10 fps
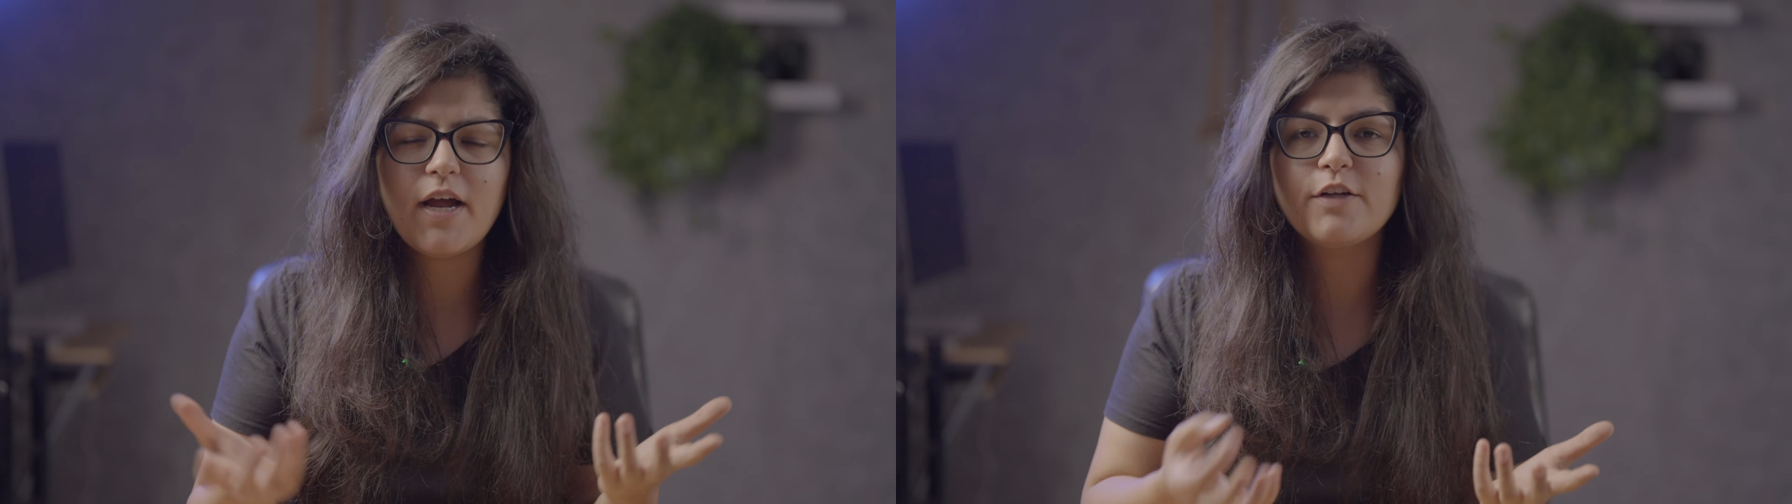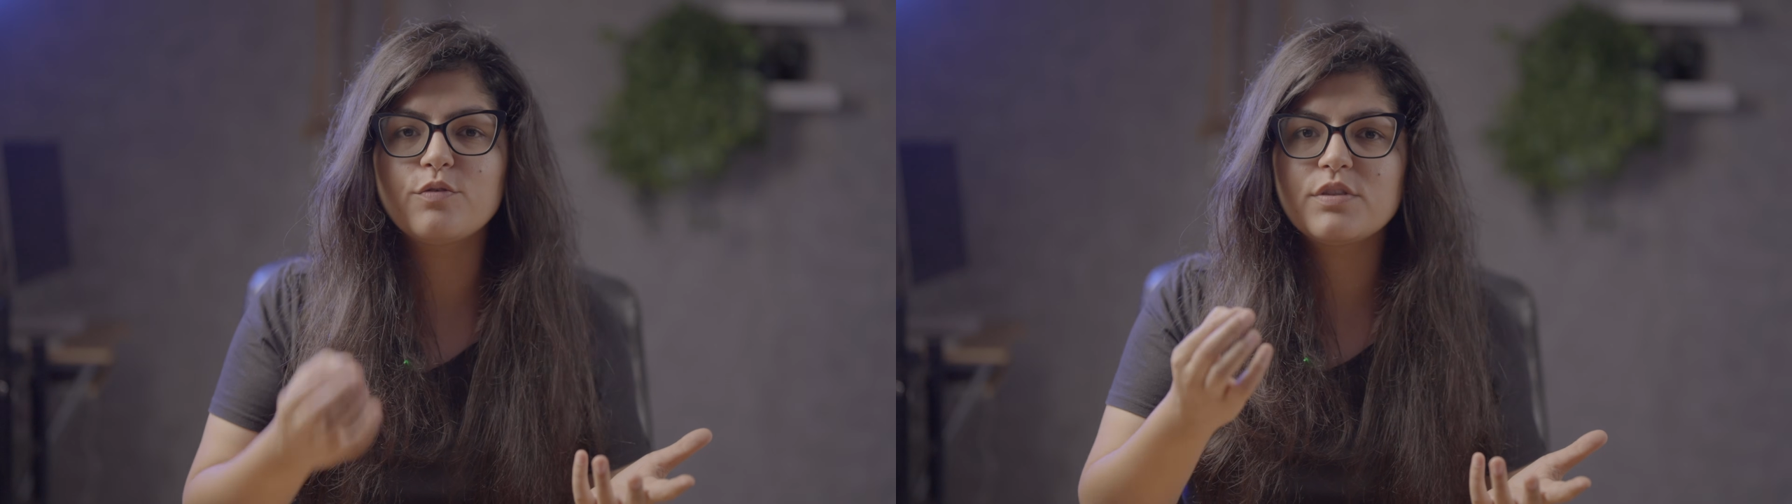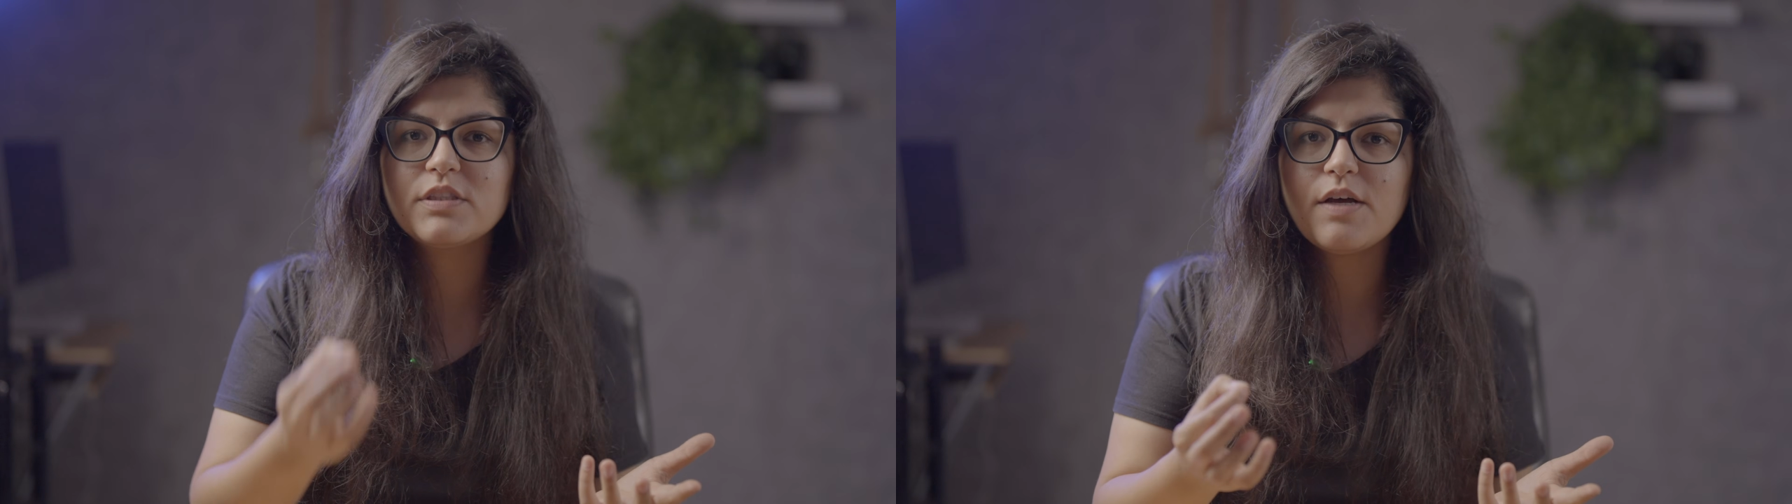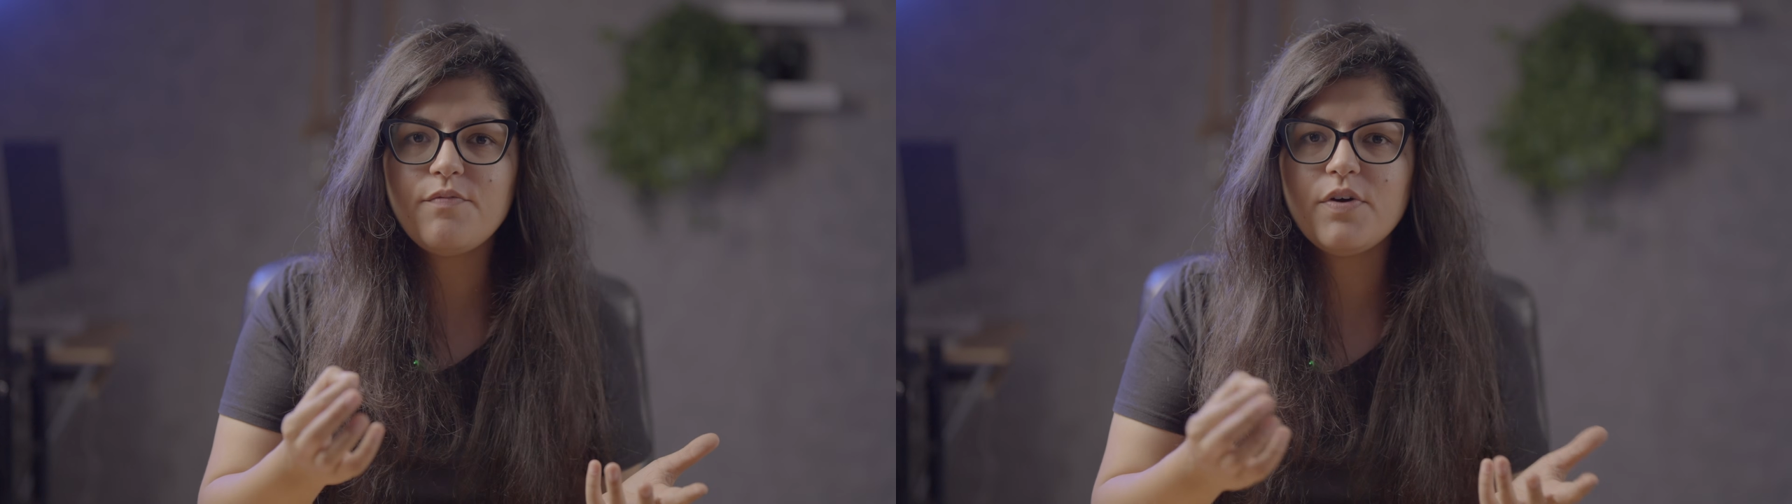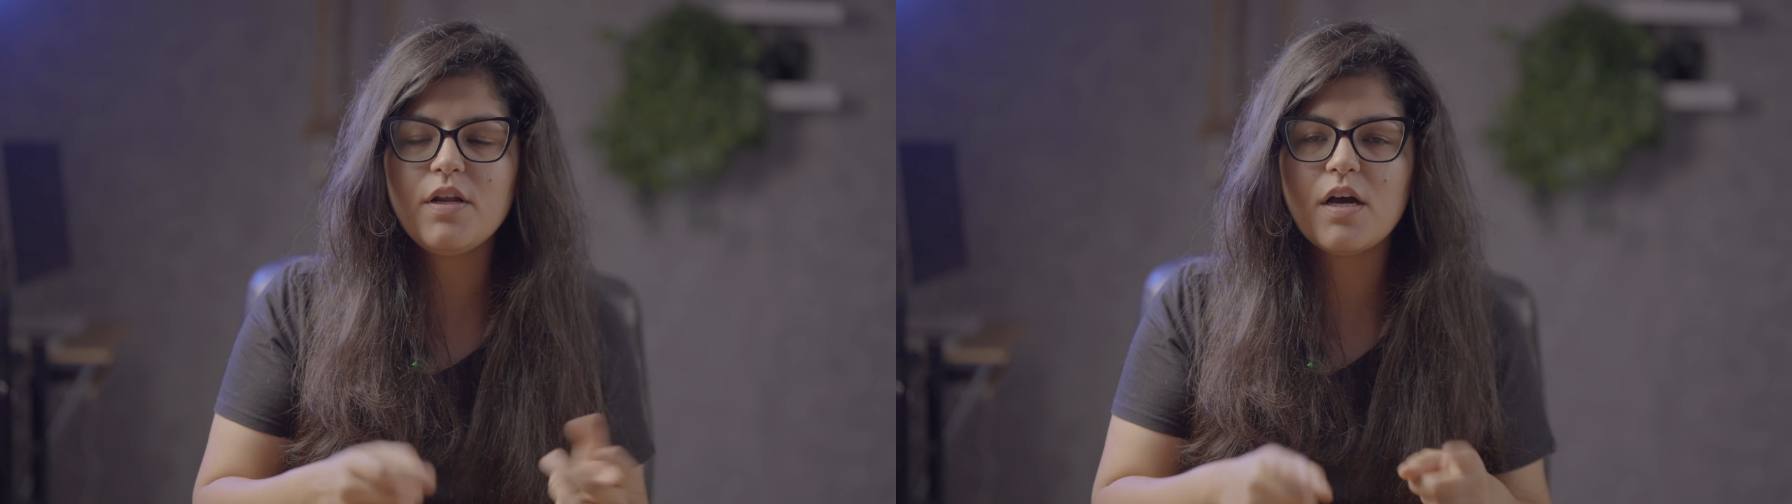and to
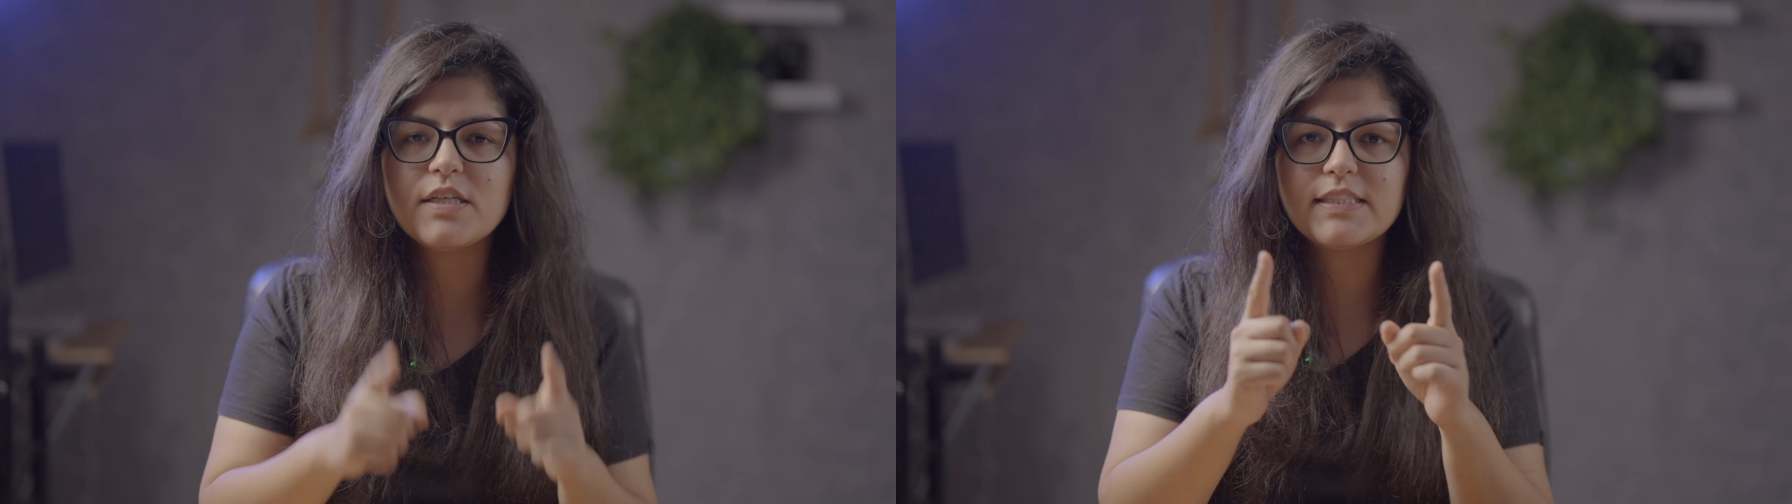someone, a